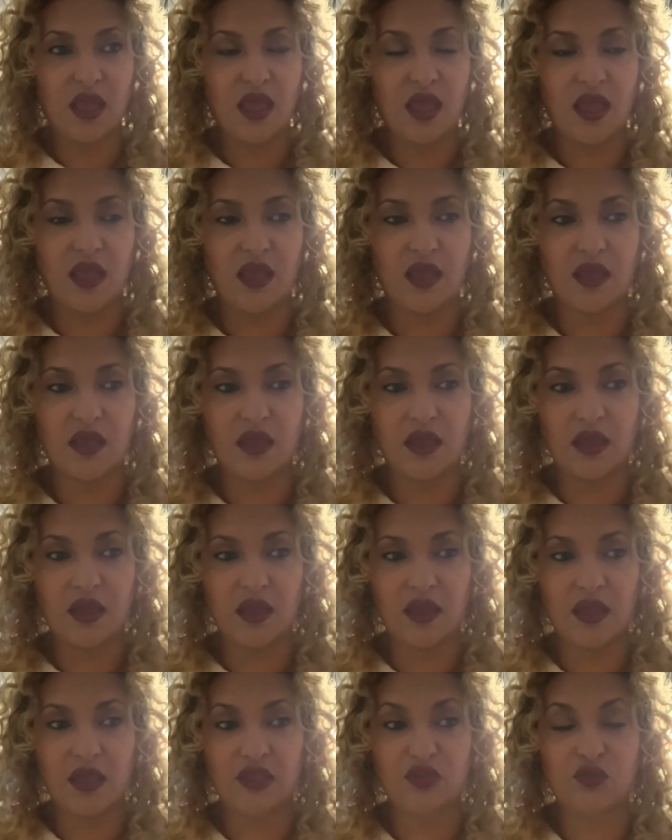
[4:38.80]

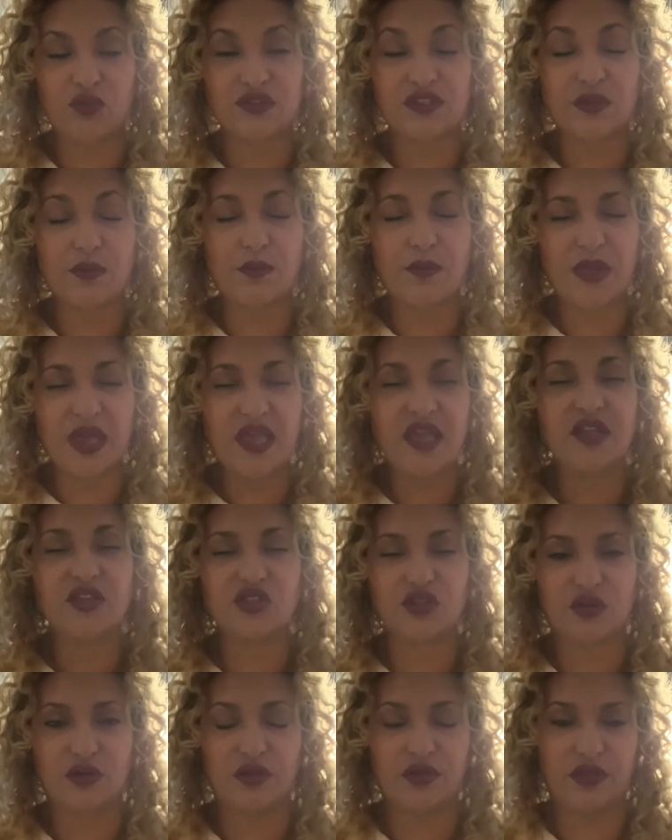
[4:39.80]
it was a
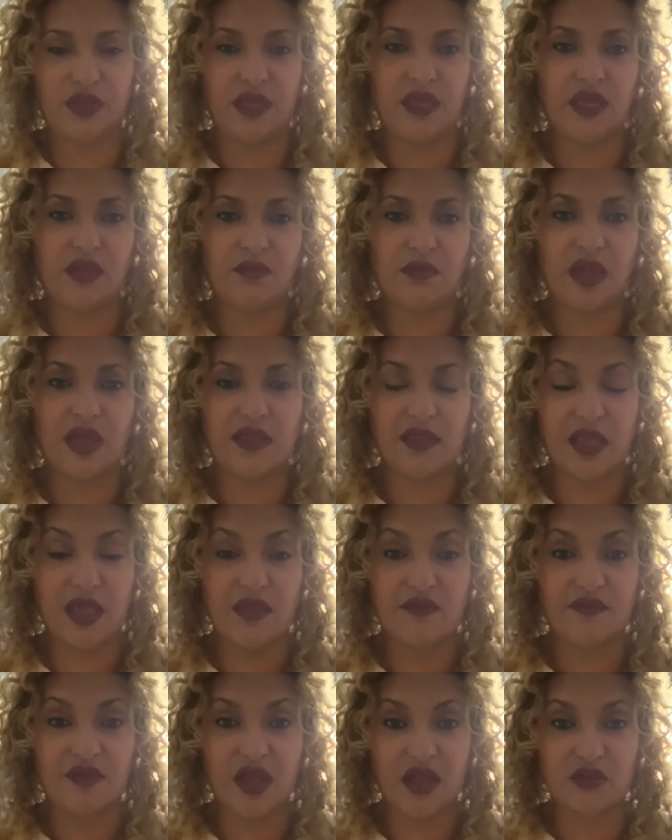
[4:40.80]
major thing in my
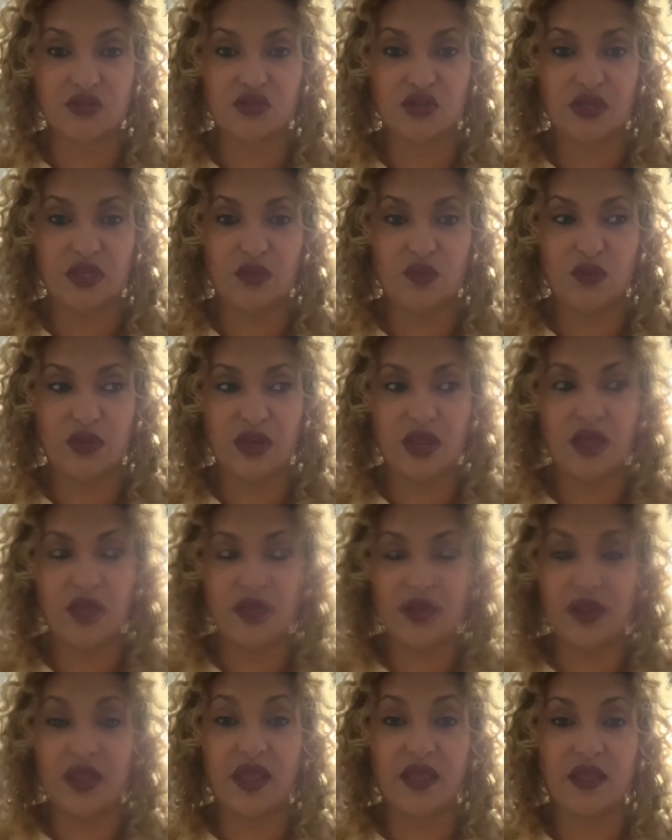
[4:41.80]
life, actually. When
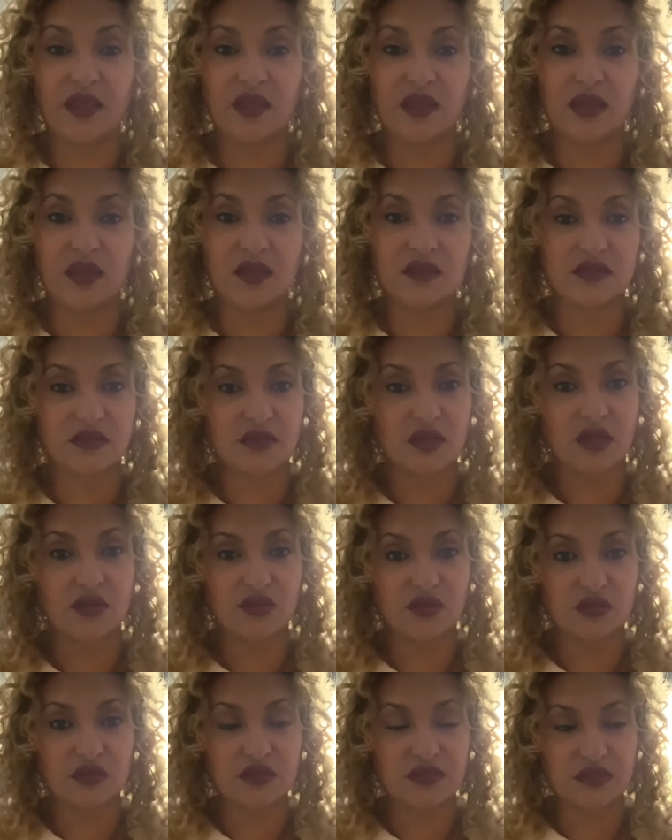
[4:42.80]
I
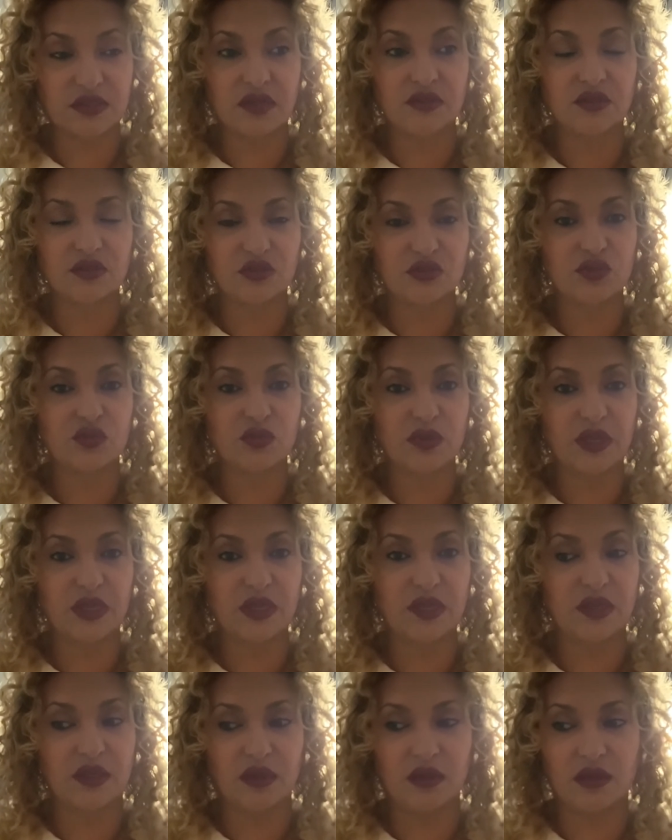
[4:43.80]
started
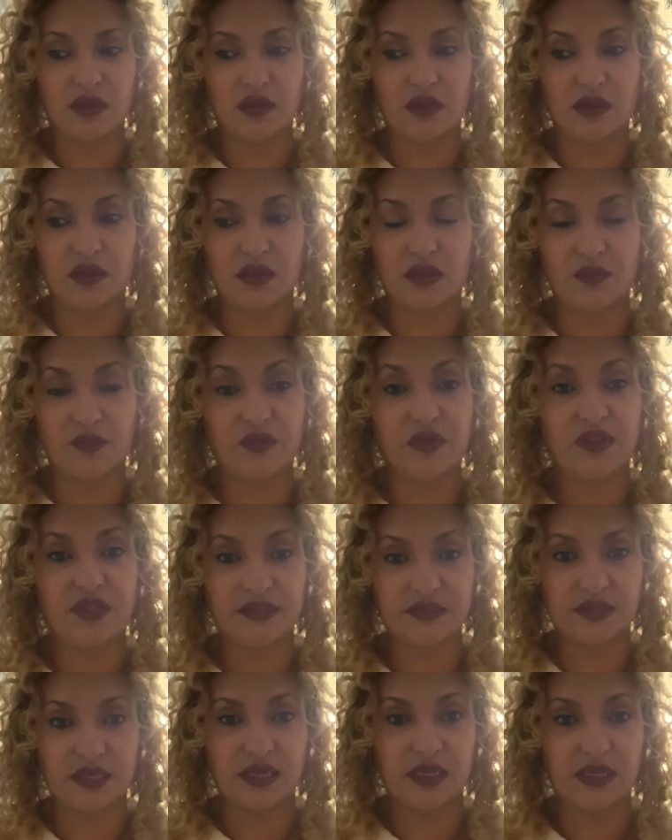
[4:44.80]
doing the breathing
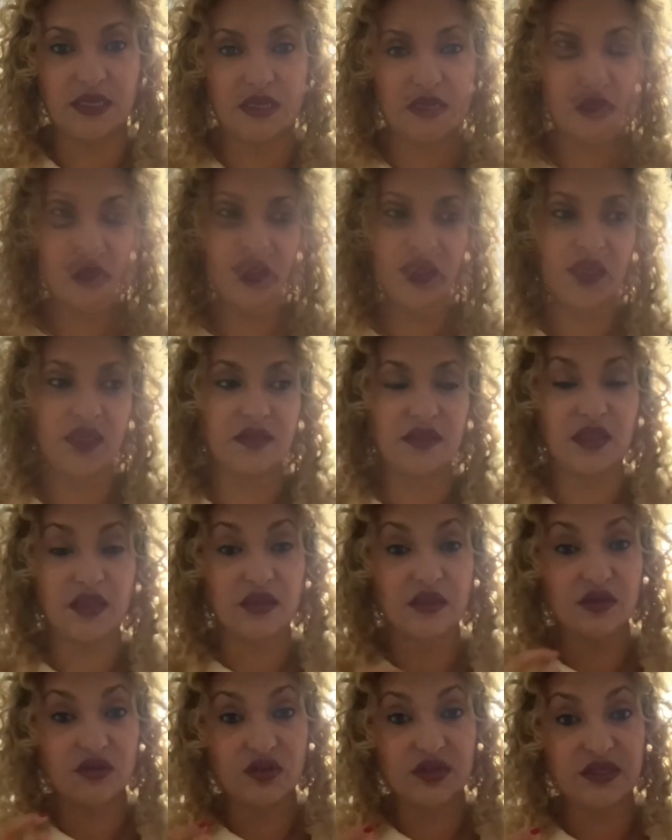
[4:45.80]
technique, it
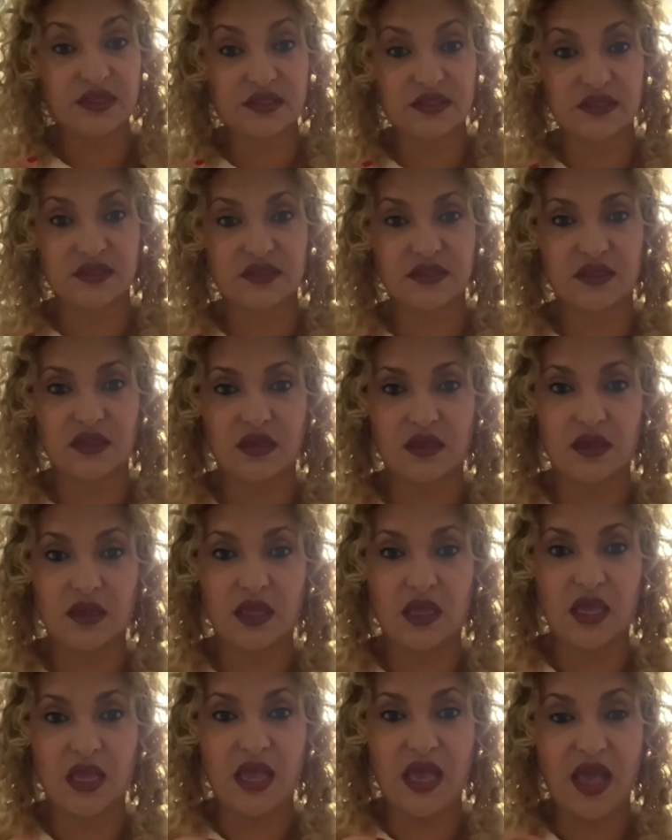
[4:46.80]
increases the
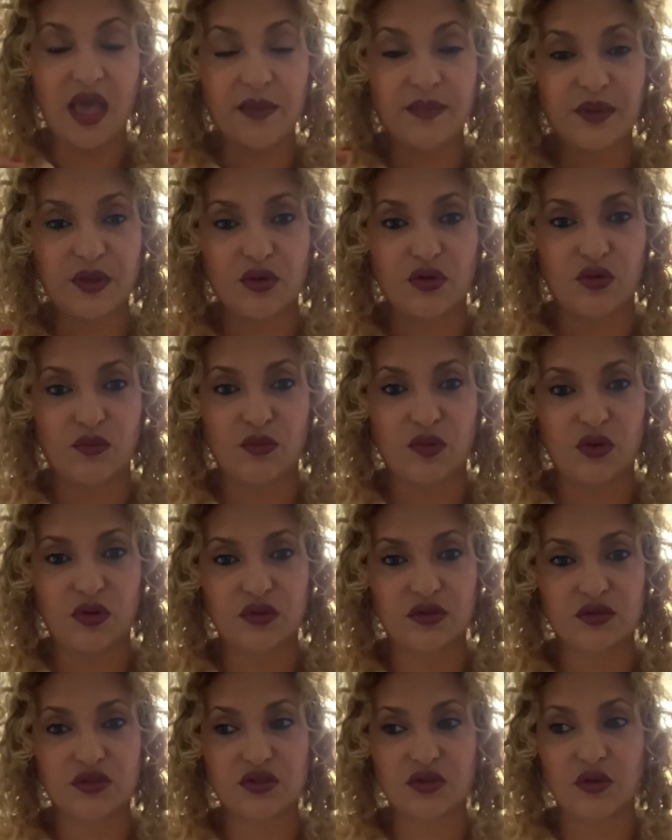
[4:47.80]
happy
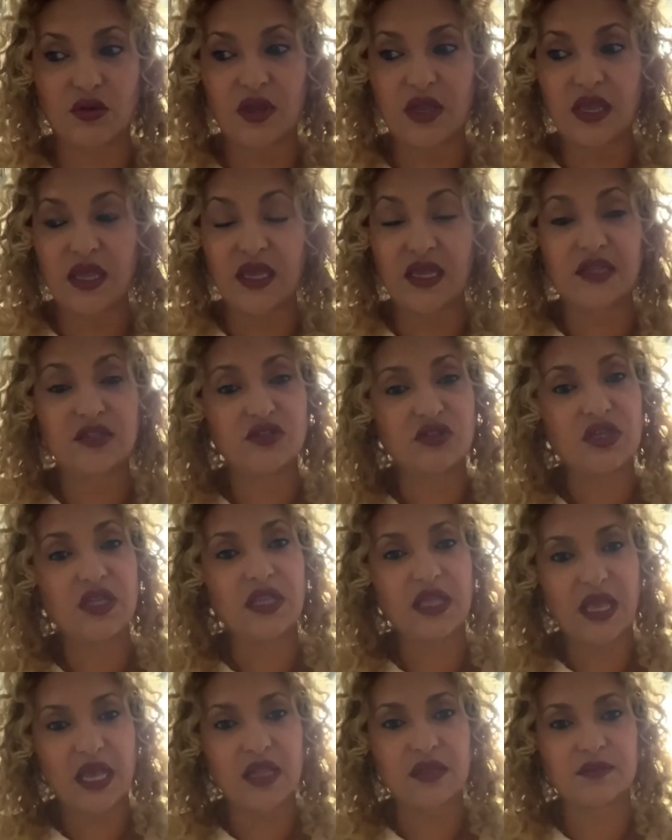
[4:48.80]
hormone. So it really
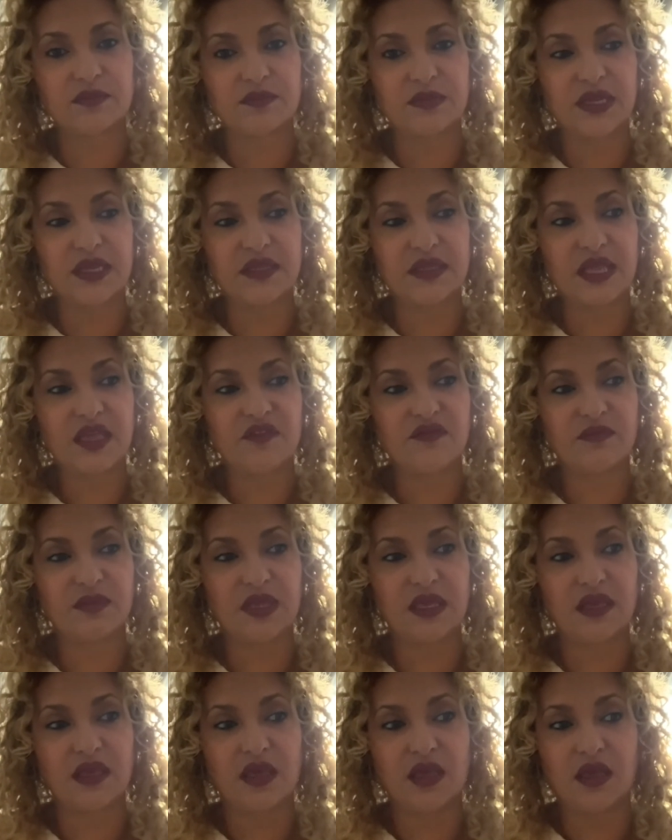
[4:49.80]
helped me, it gave
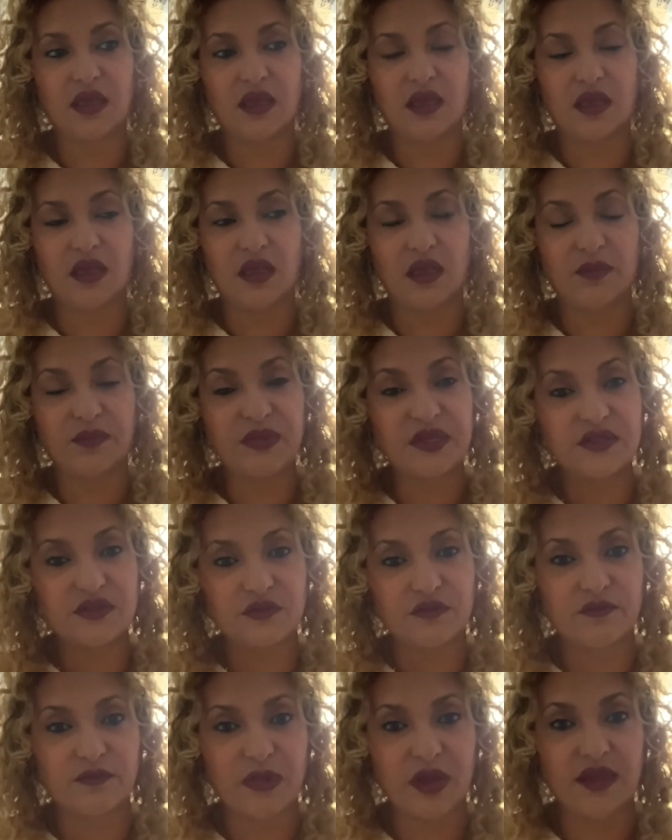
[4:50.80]
me a peace
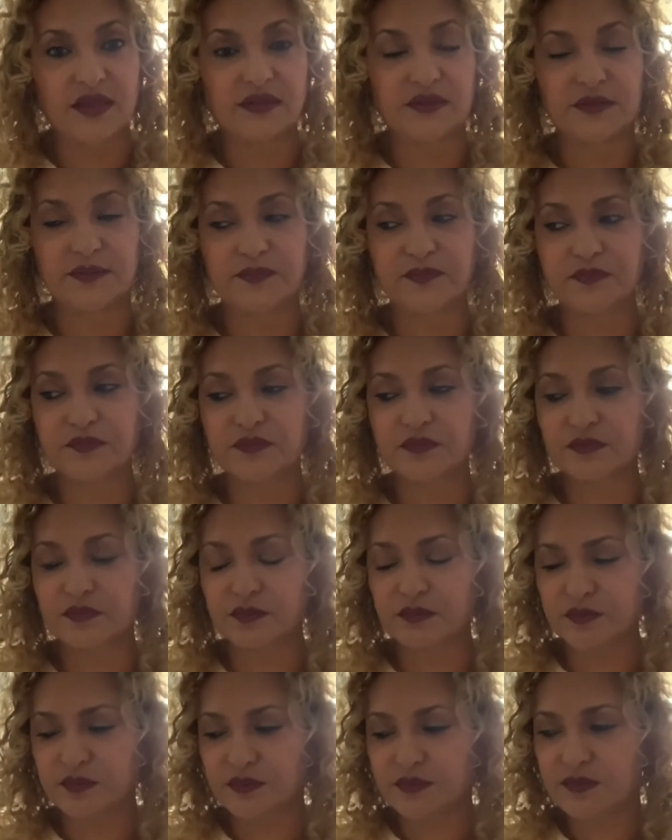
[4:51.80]
of mind.
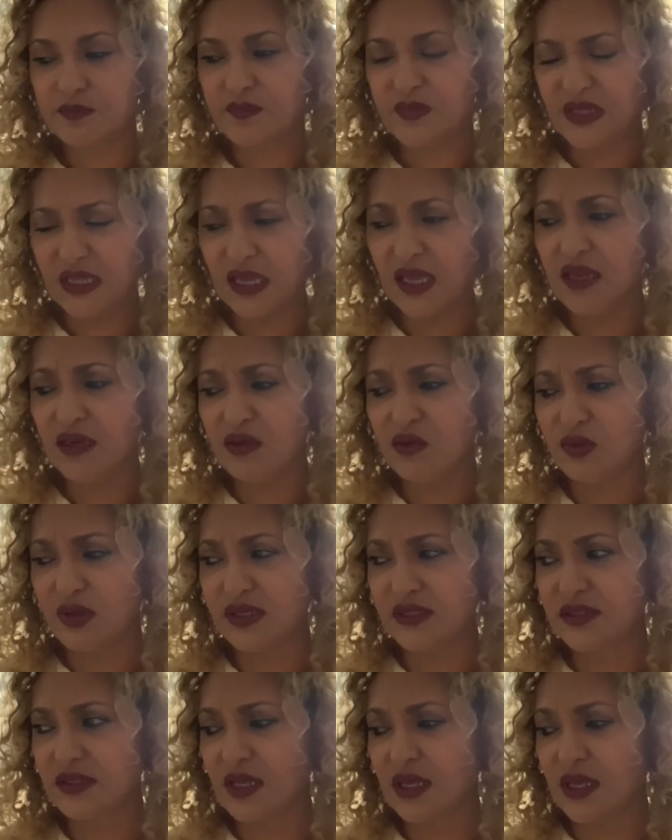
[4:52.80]
Anyways.